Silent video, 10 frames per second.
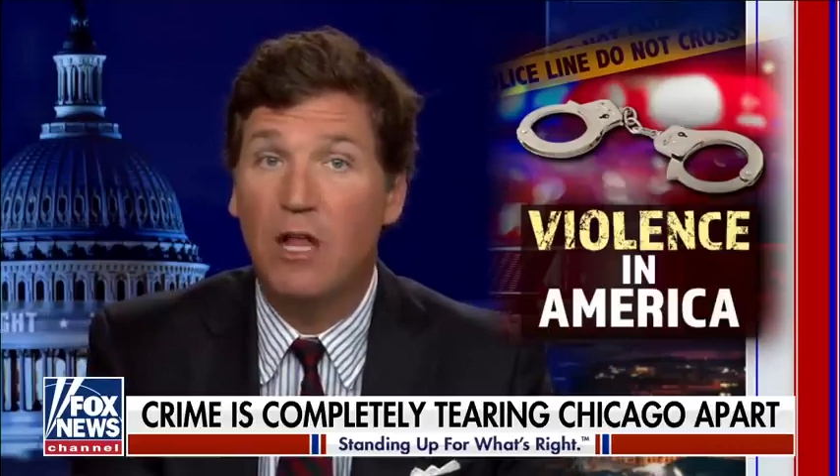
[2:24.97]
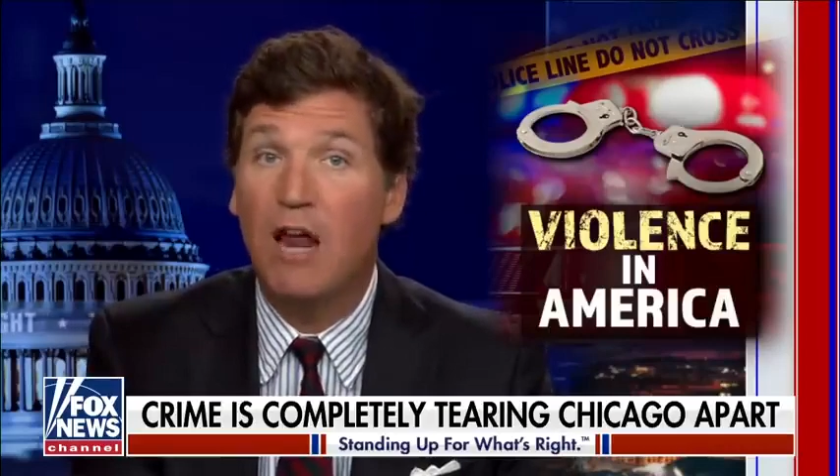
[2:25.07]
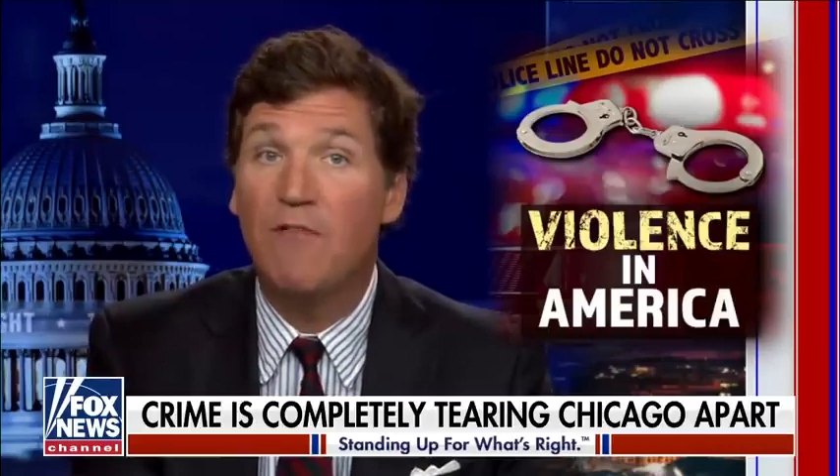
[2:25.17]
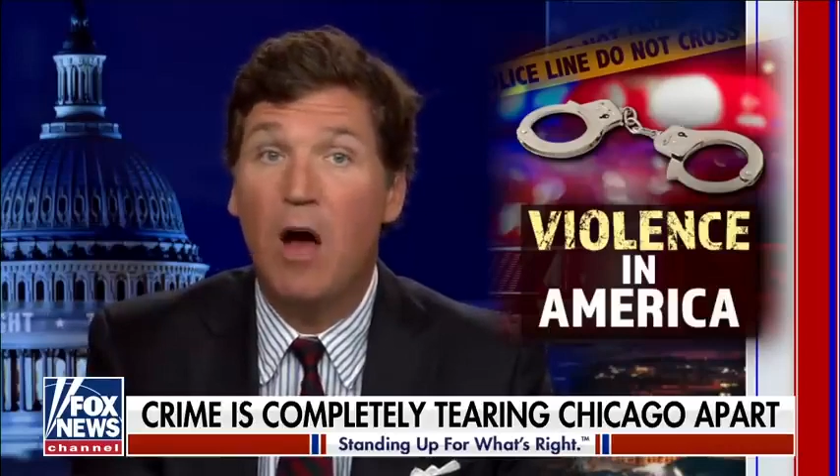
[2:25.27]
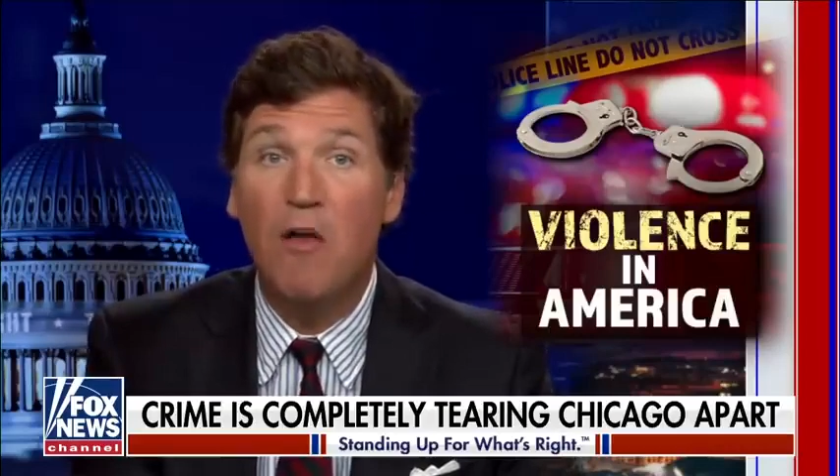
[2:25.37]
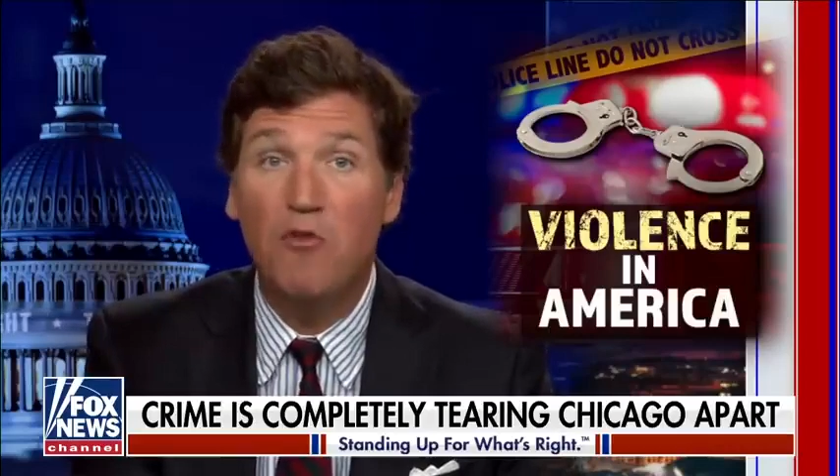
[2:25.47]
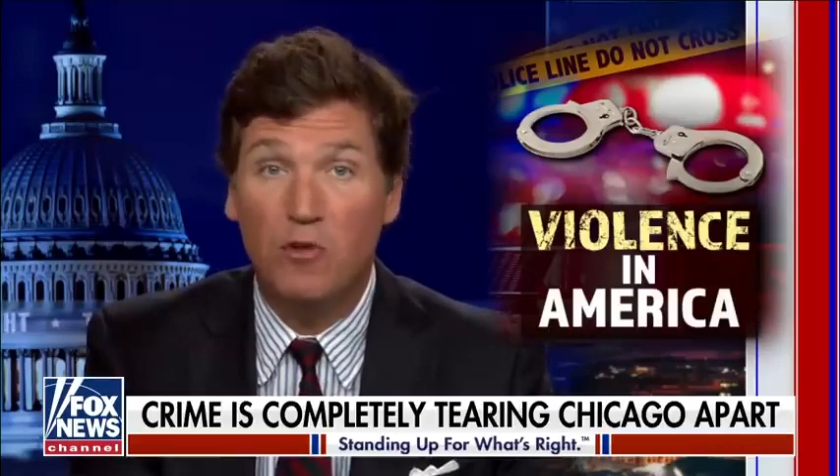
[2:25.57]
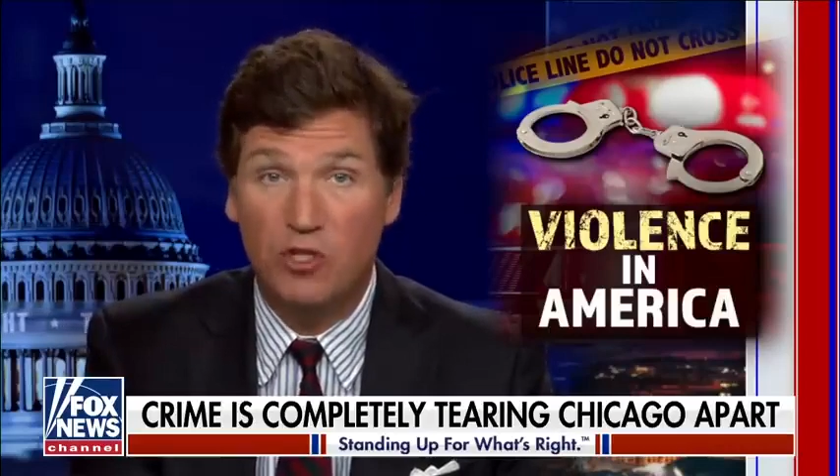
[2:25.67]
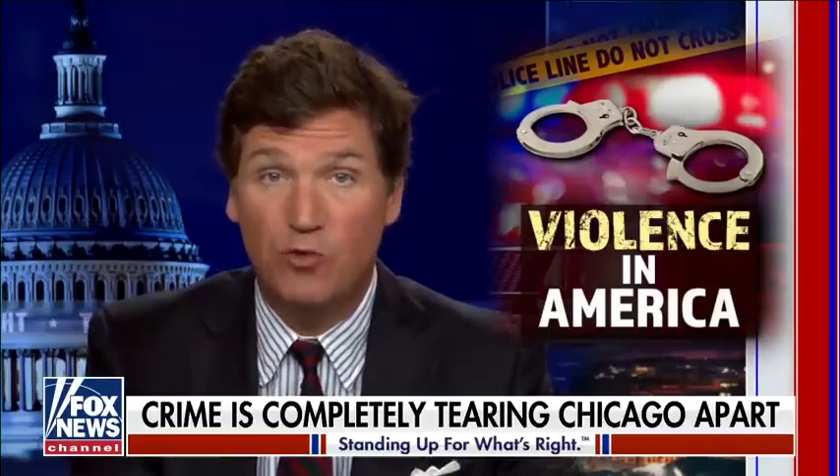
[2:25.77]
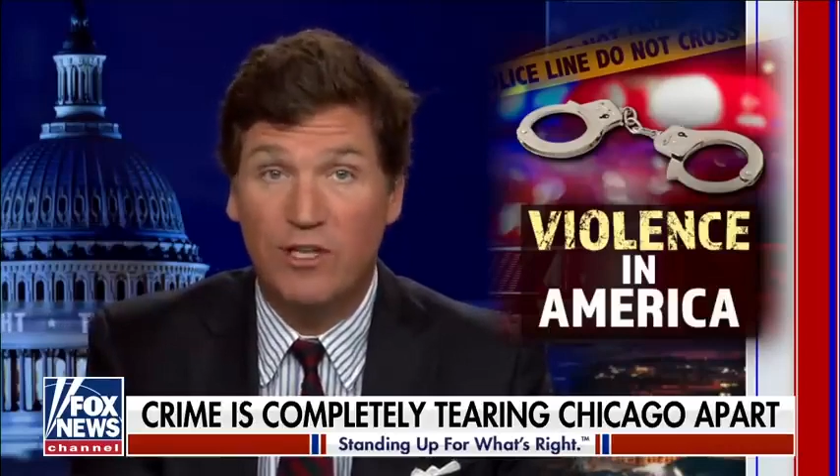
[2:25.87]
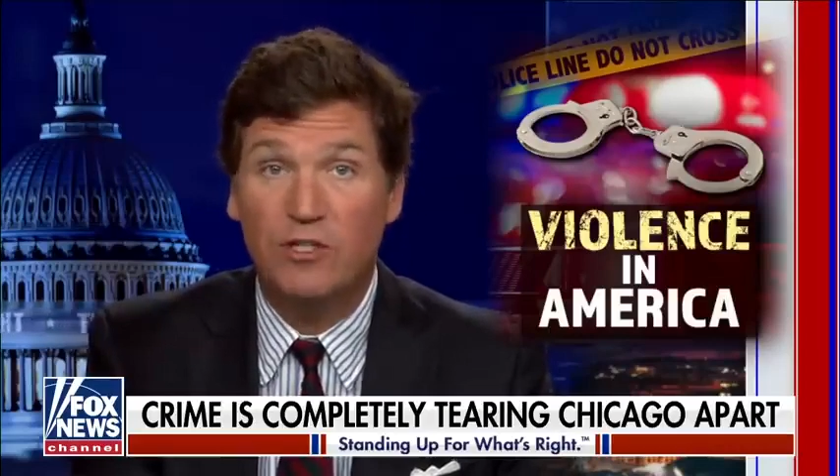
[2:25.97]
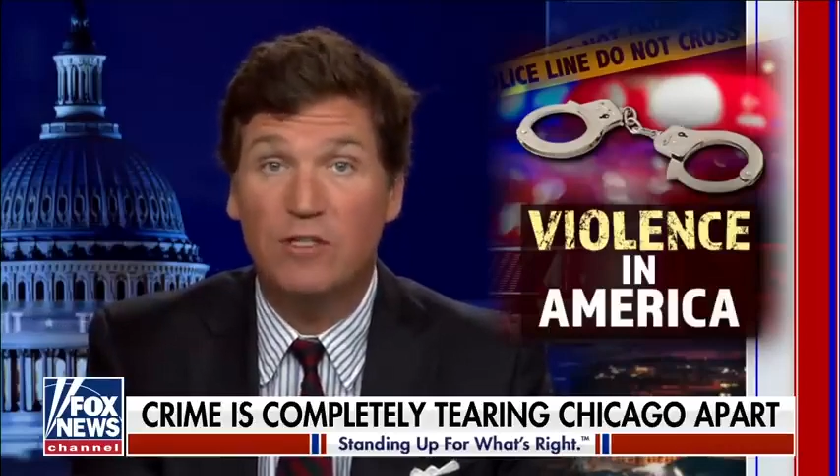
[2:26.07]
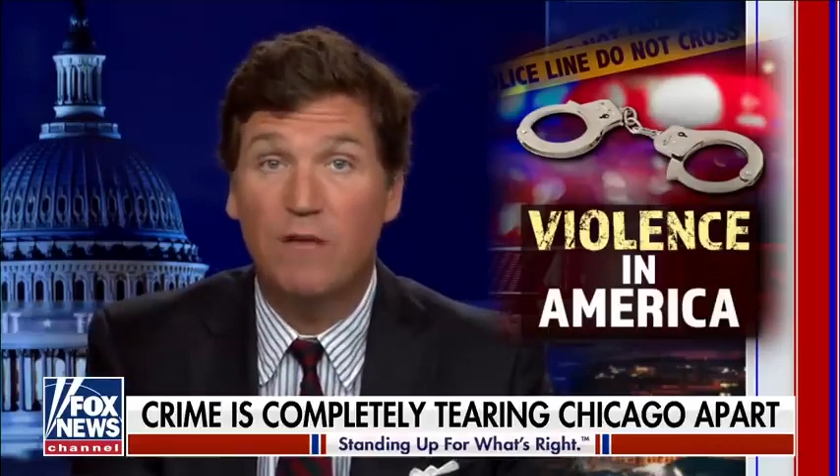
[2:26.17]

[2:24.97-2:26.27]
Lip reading: a lot of other restrictions